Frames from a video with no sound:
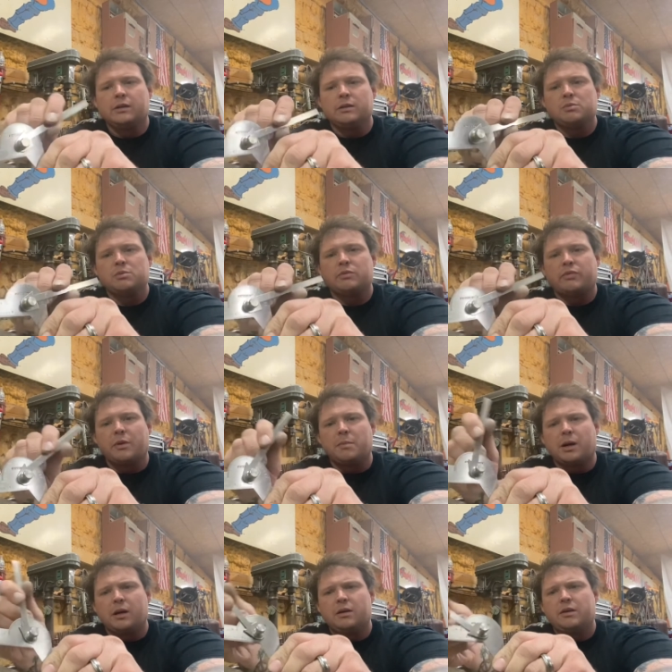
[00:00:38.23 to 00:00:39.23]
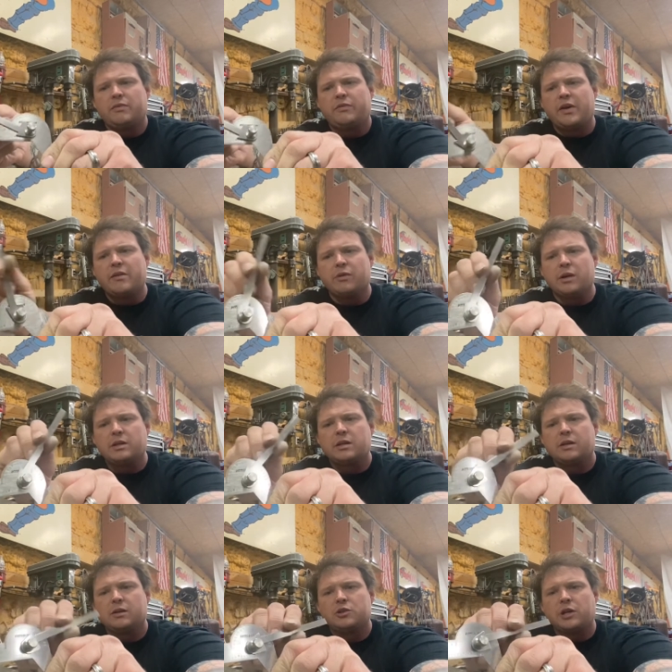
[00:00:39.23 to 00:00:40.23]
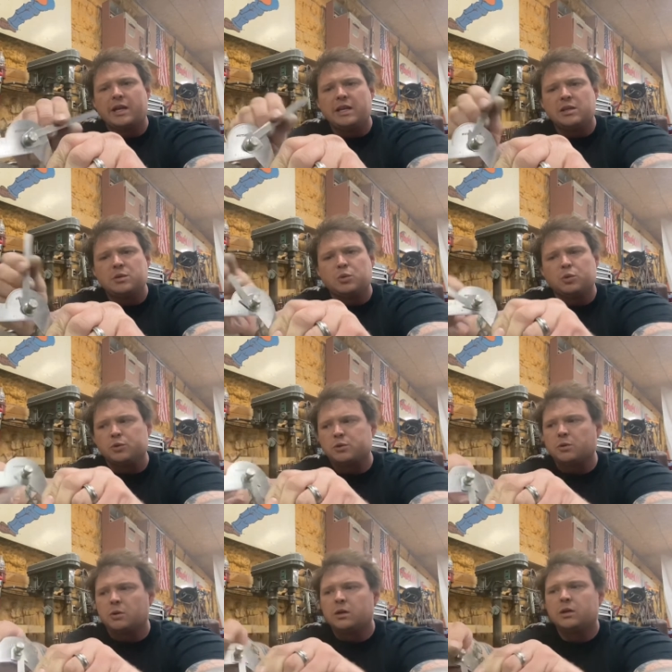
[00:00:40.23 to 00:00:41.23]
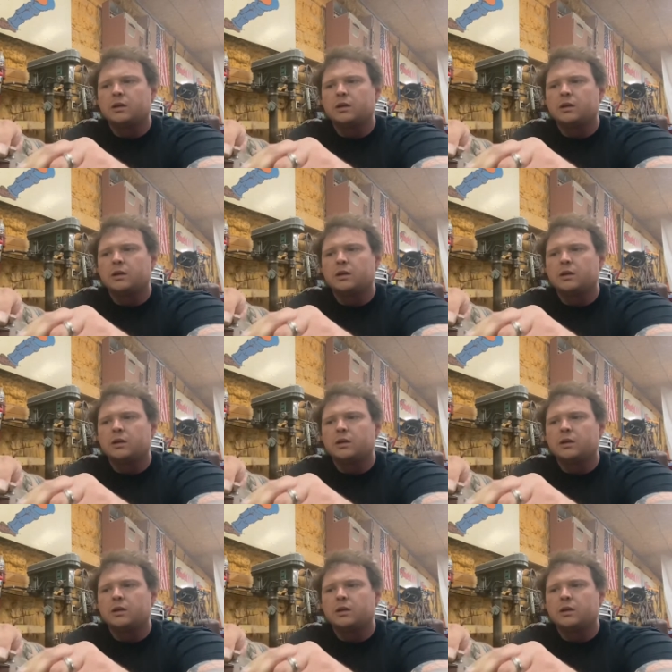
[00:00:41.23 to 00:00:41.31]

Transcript: This one's from our favorite Chinese tool store.